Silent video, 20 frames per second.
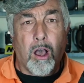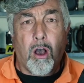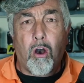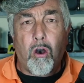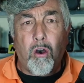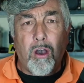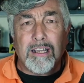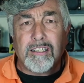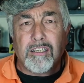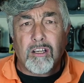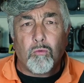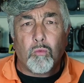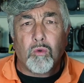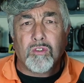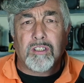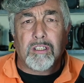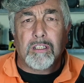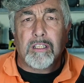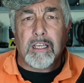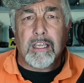I don't
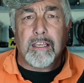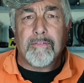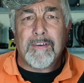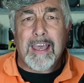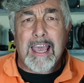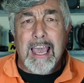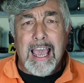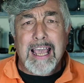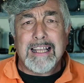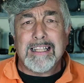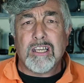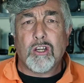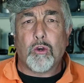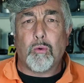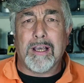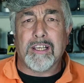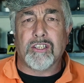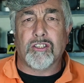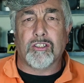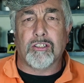want to leave any
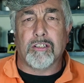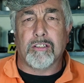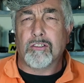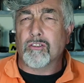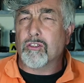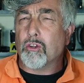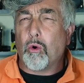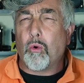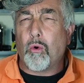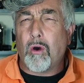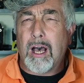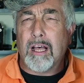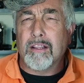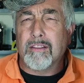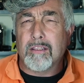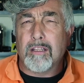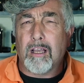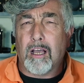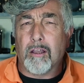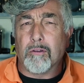questions or
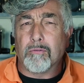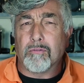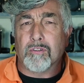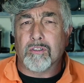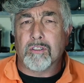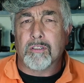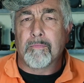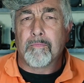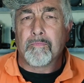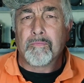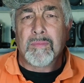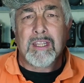unknowns.